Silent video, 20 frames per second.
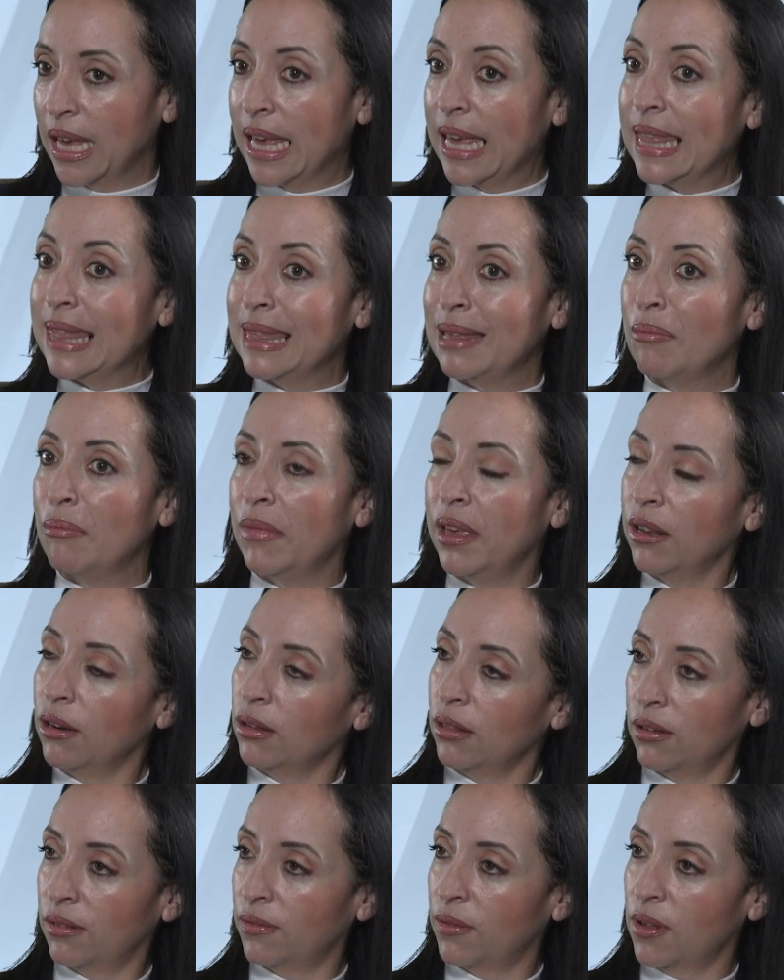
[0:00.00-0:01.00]
In the
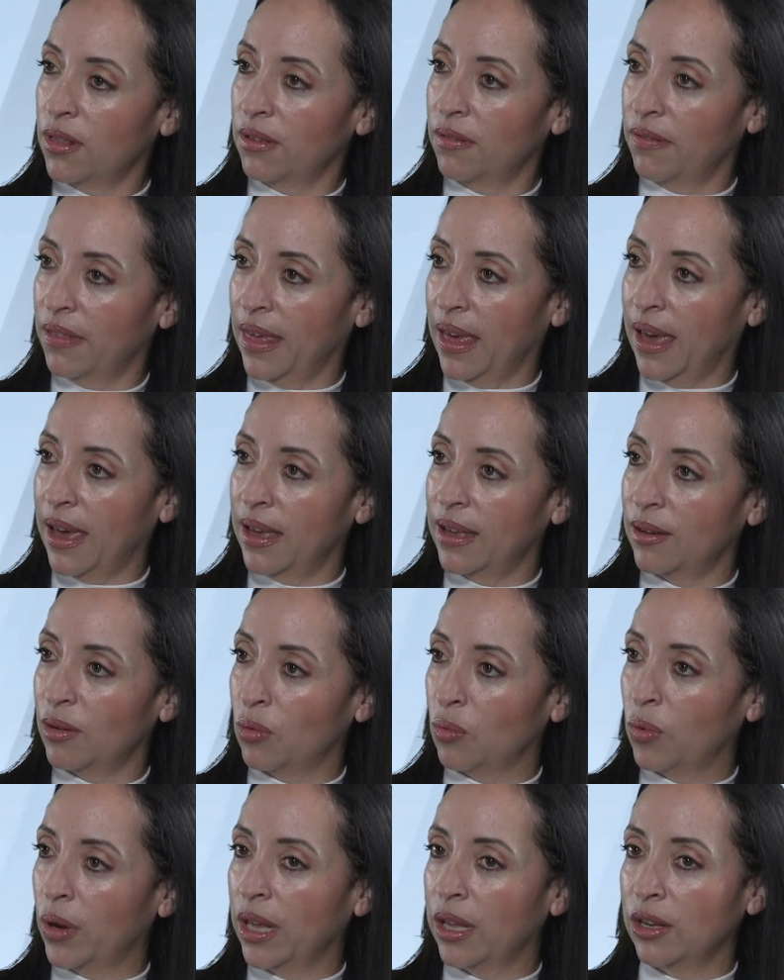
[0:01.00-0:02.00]
middle of all of that,
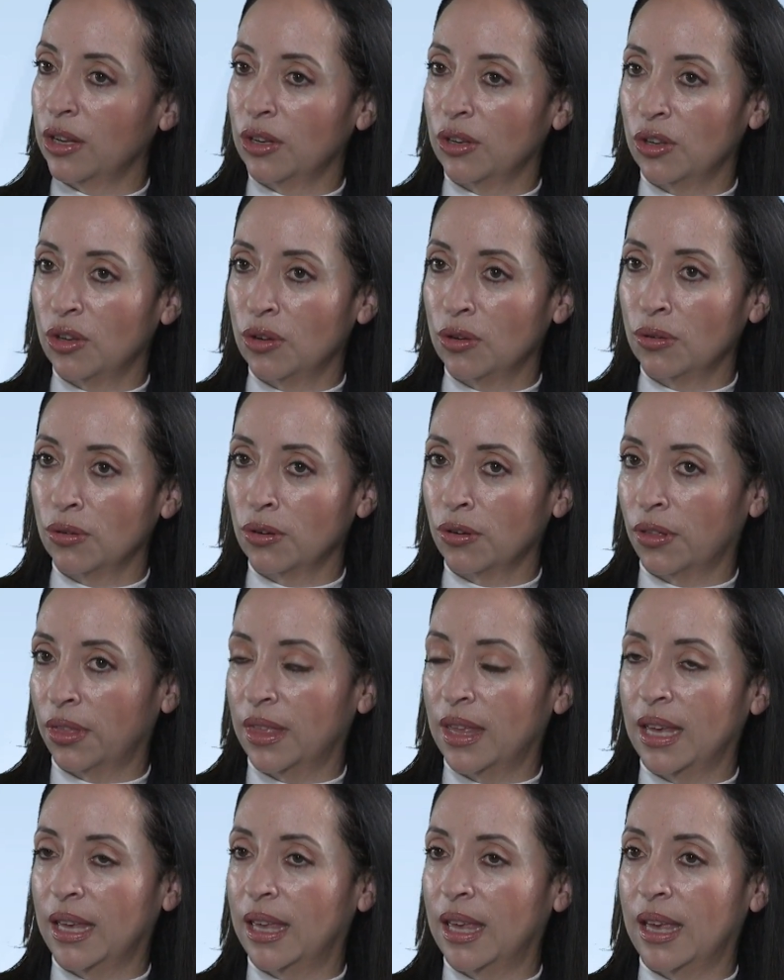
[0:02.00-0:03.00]
when you're
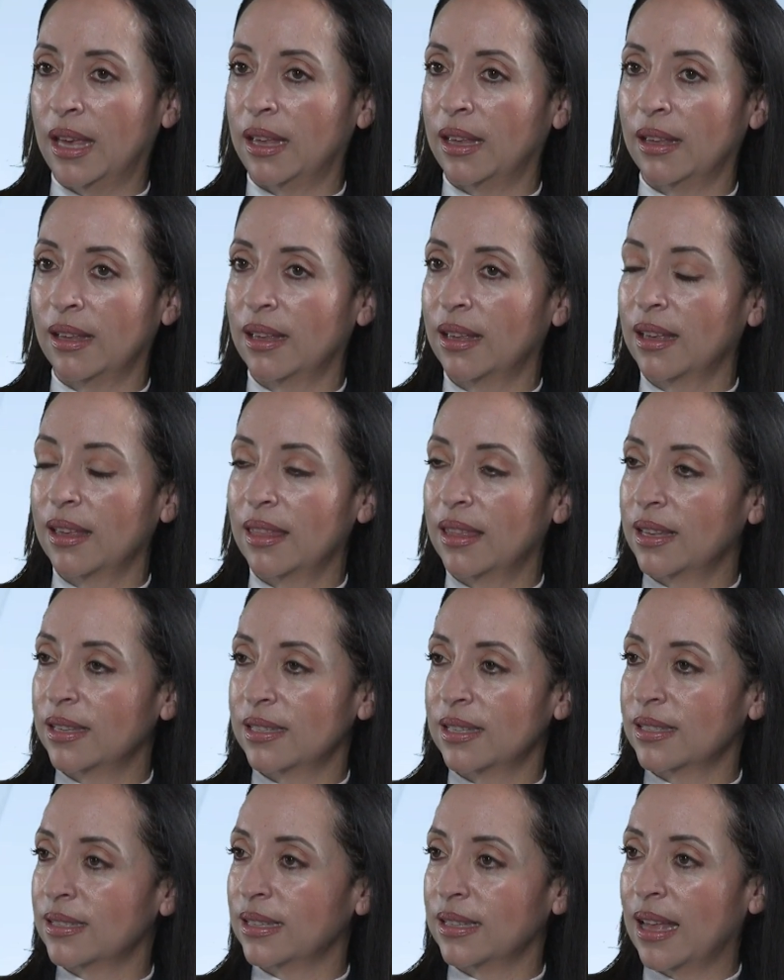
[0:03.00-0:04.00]
thinking,
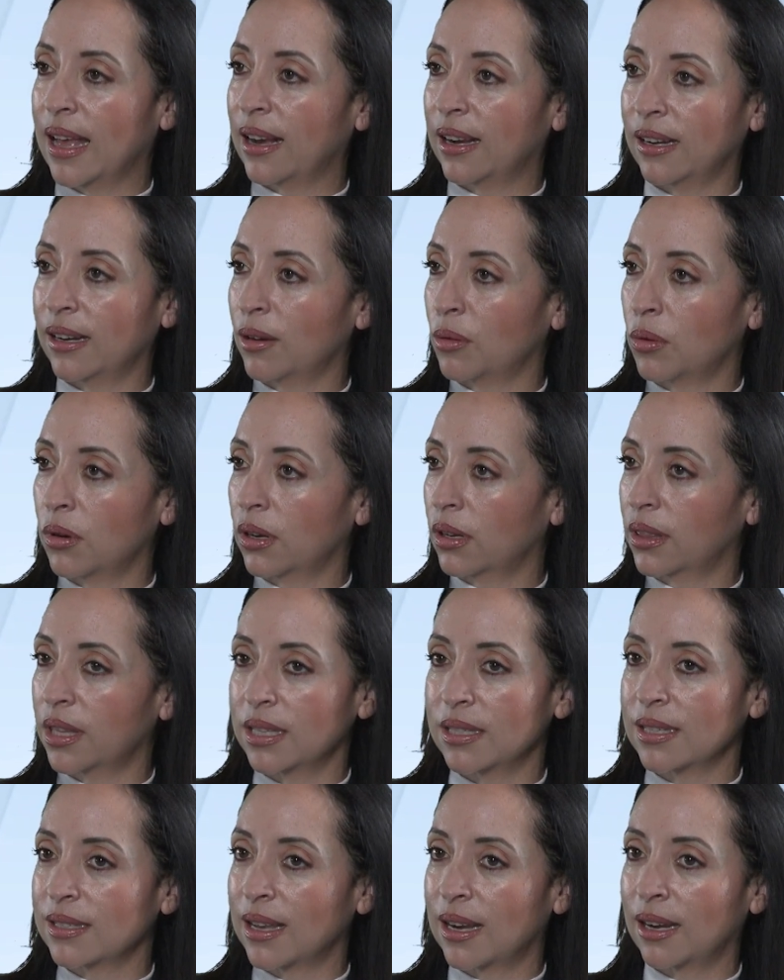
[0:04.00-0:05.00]
this is not going to work,
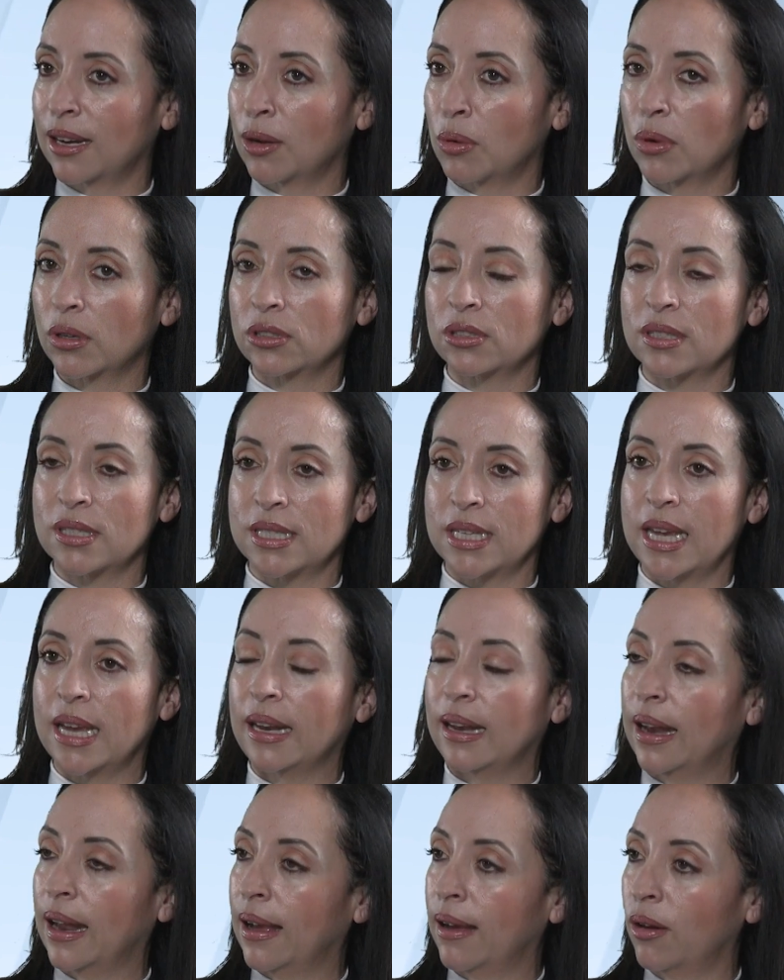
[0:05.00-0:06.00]
to see
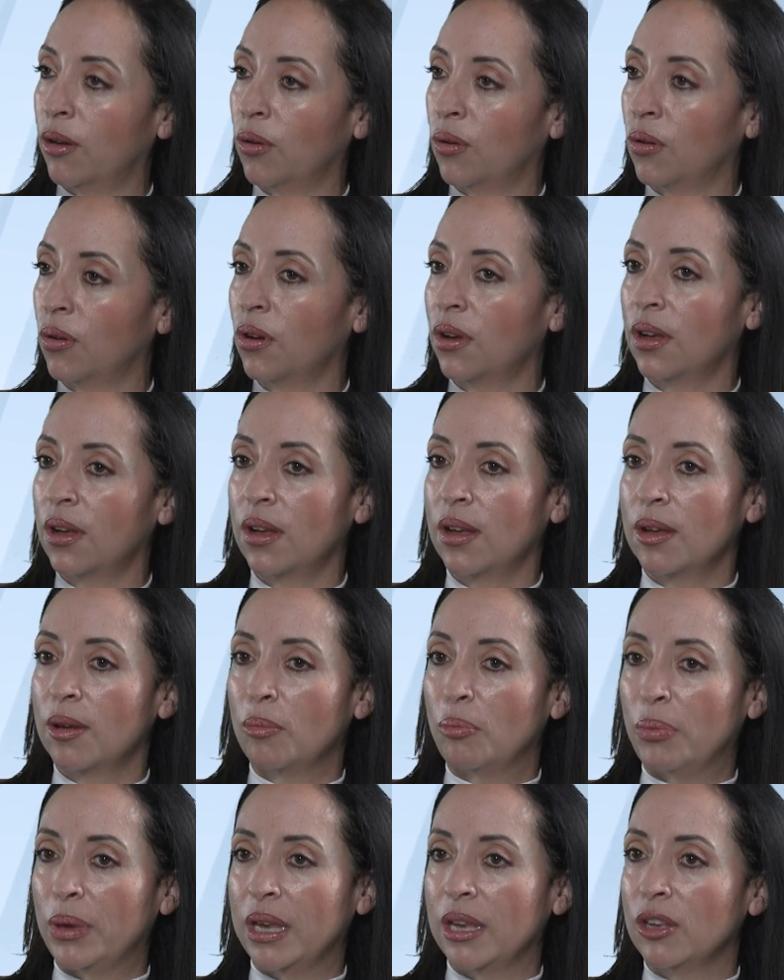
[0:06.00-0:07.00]
it now
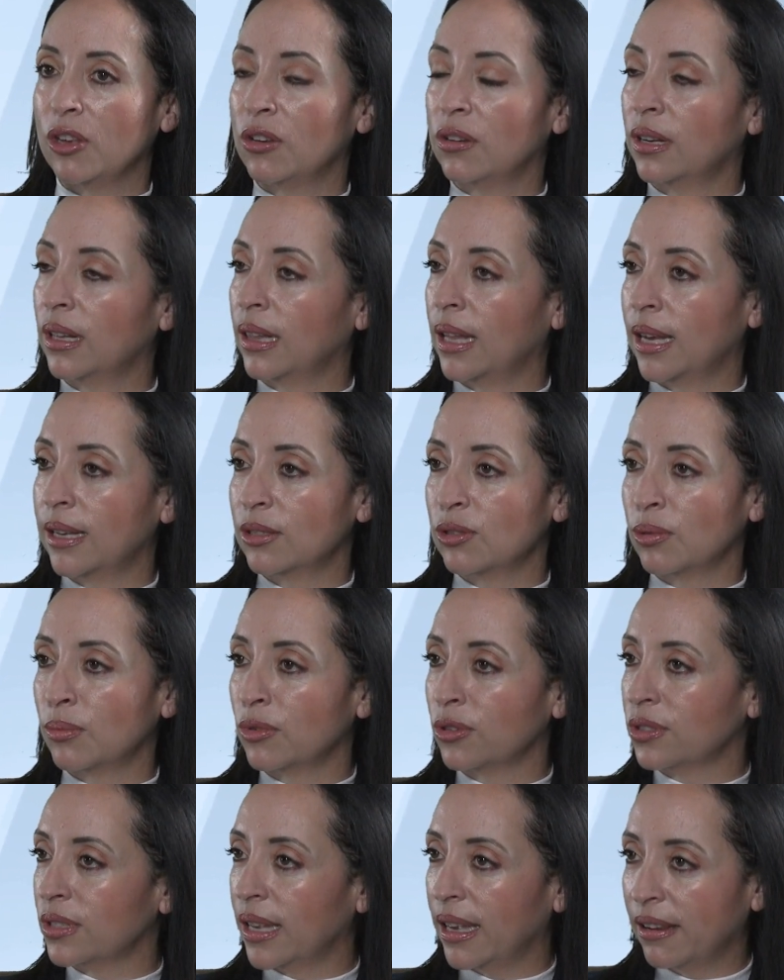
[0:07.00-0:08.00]
being utilized
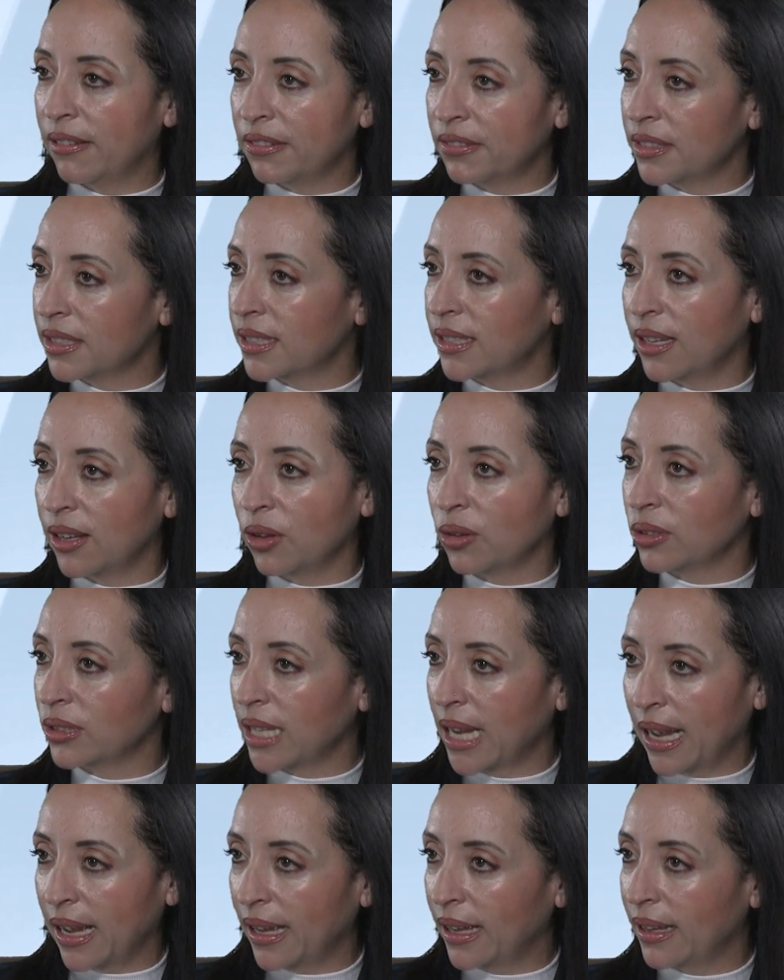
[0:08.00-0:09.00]
almost every single
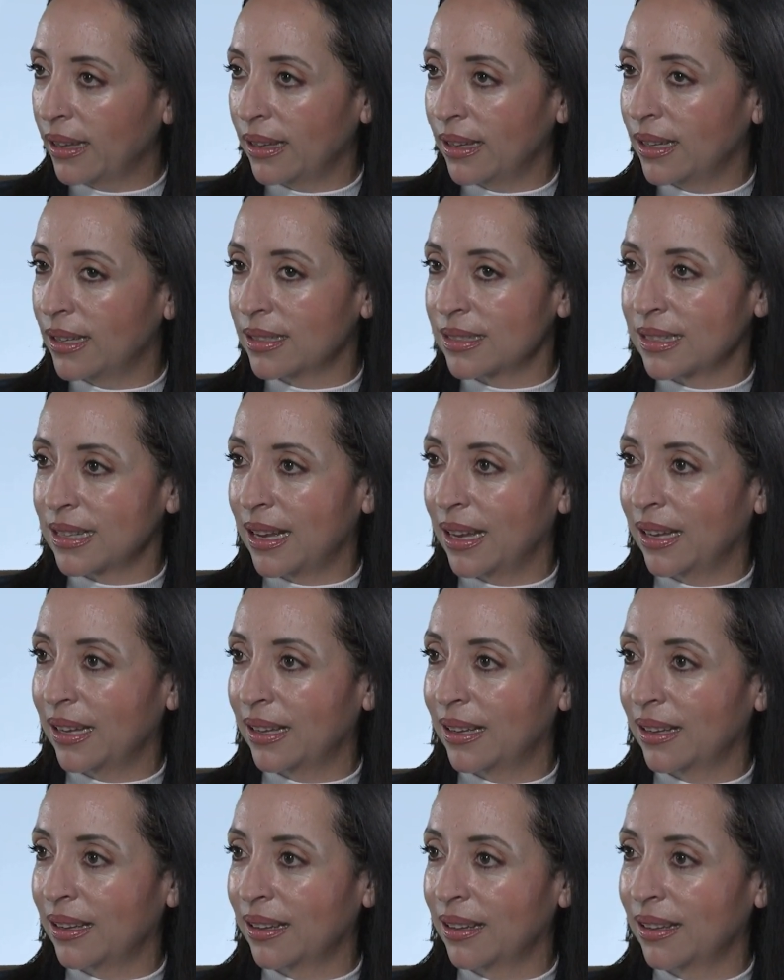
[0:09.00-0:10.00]
day is
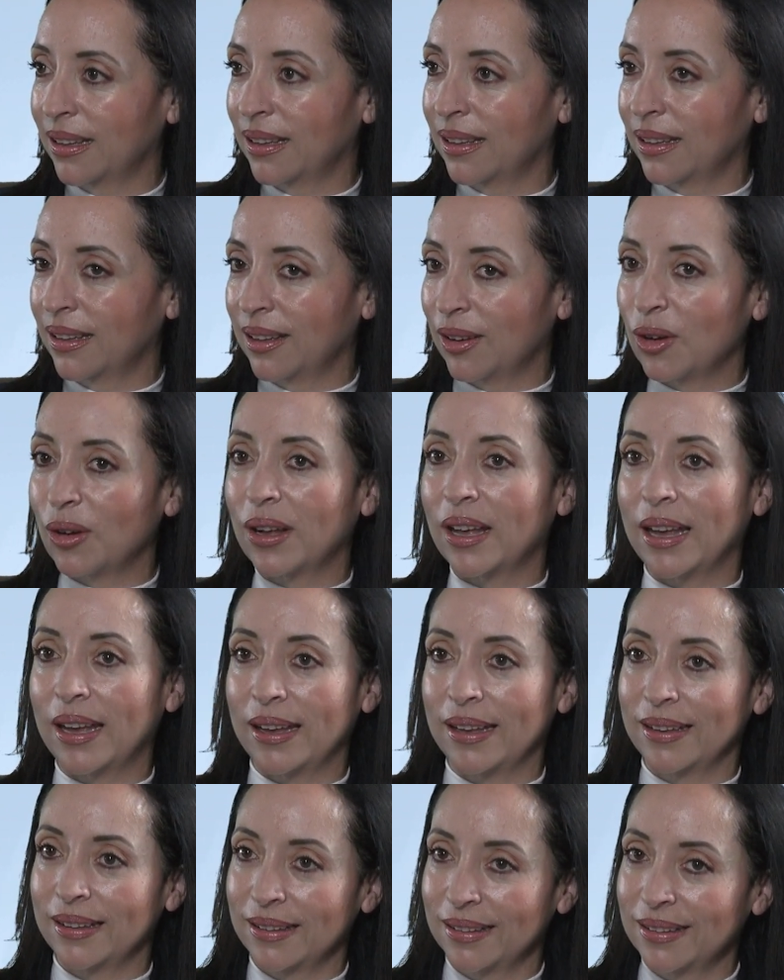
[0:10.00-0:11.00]
like,
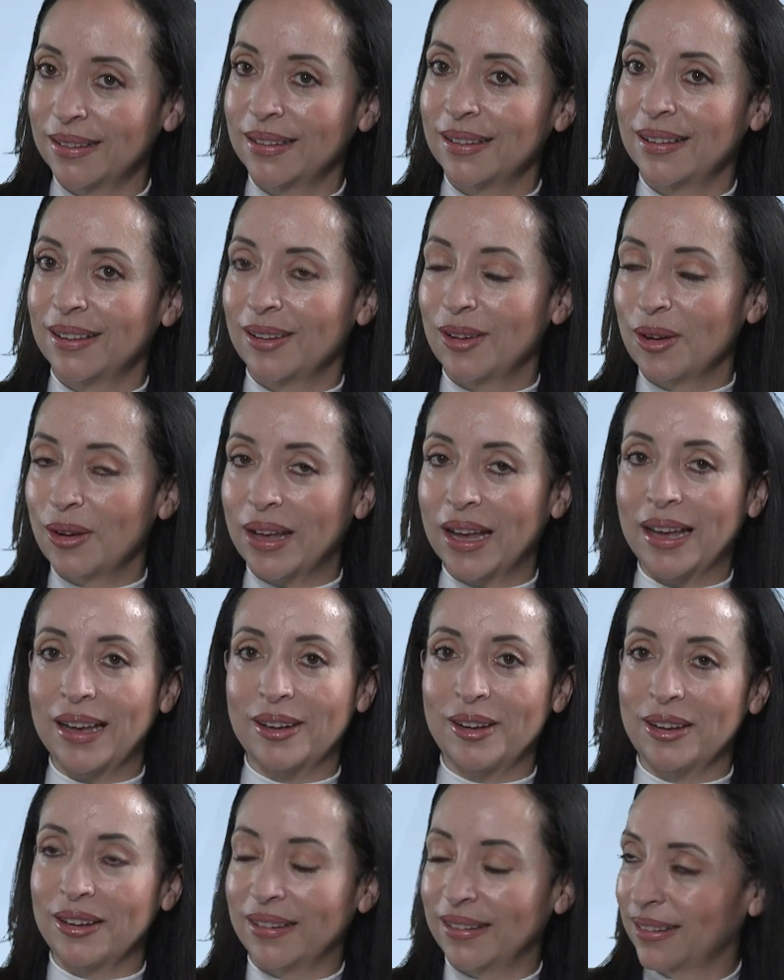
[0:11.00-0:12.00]
okay,
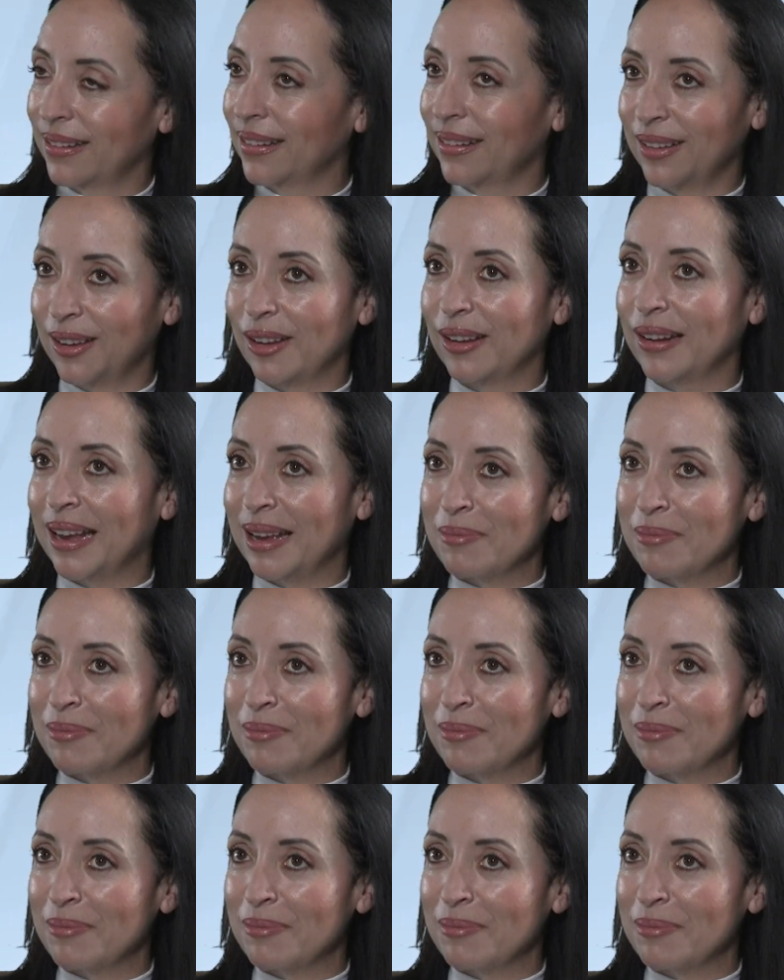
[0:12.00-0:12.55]
good.